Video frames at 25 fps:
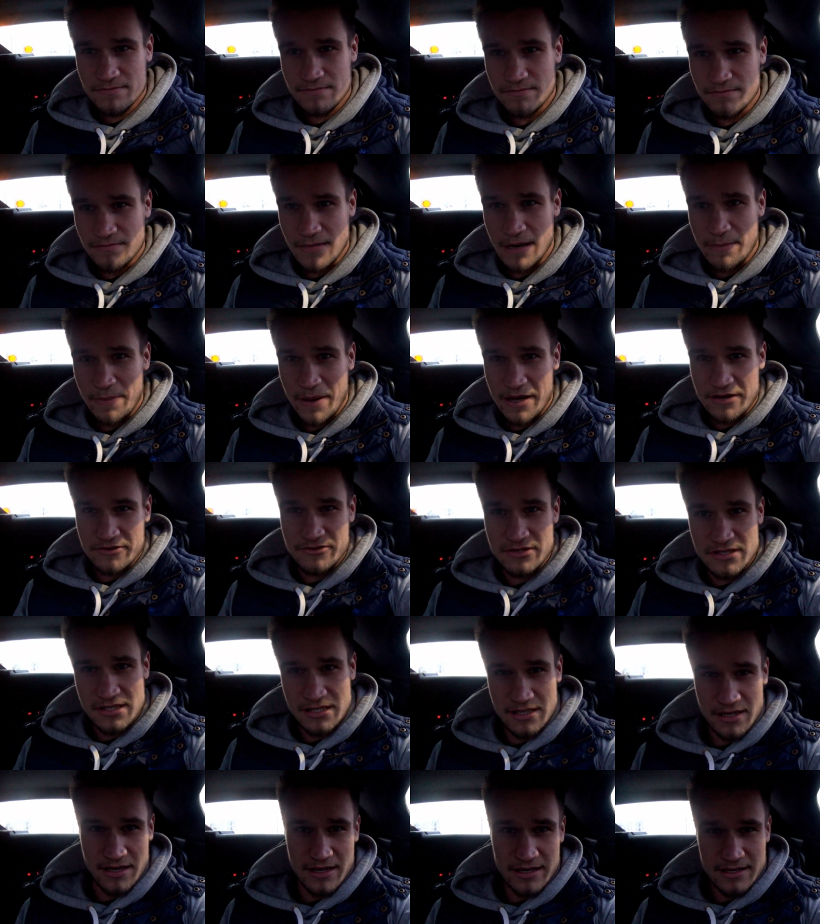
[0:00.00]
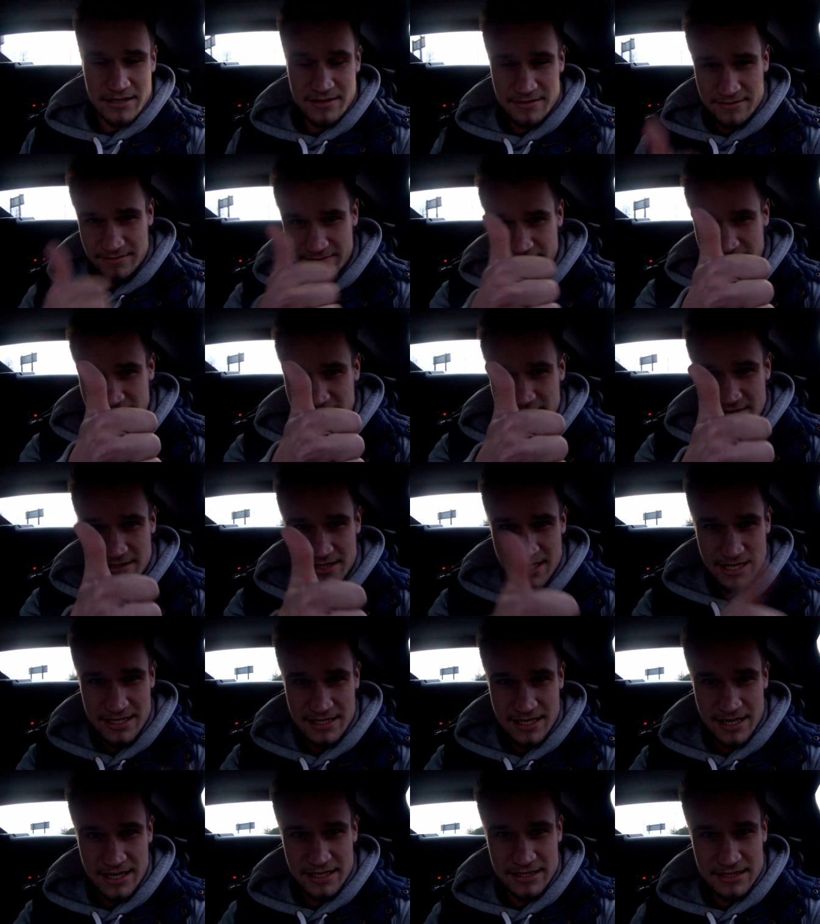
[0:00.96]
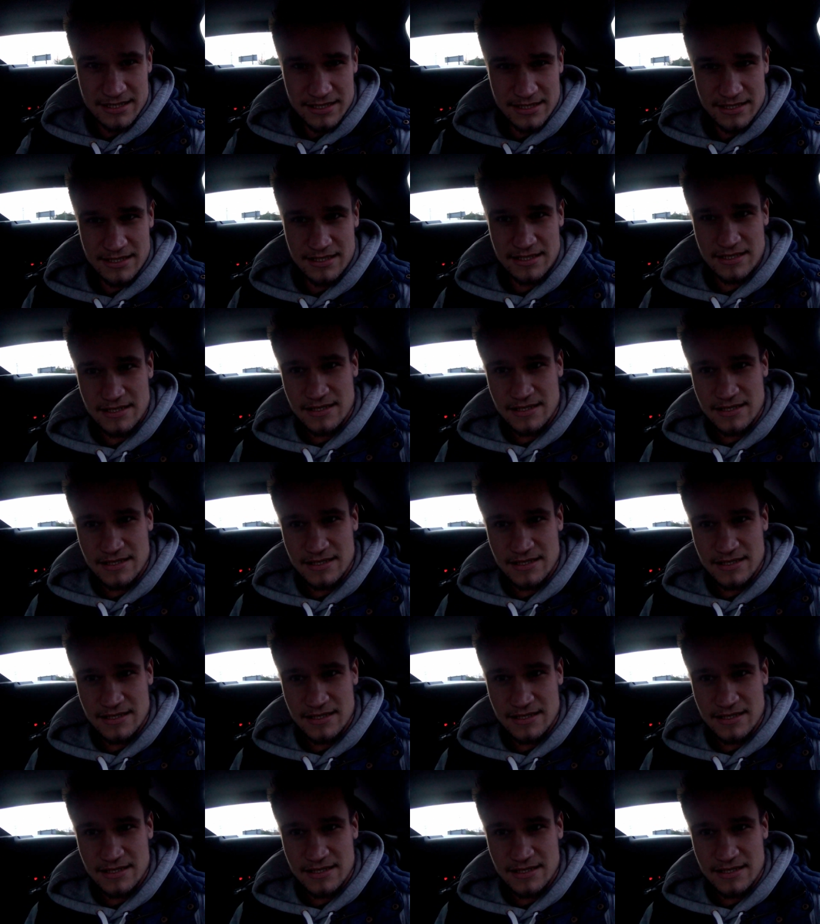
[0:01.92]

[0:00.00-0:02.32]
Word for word: my battery's died. Cheers, guys.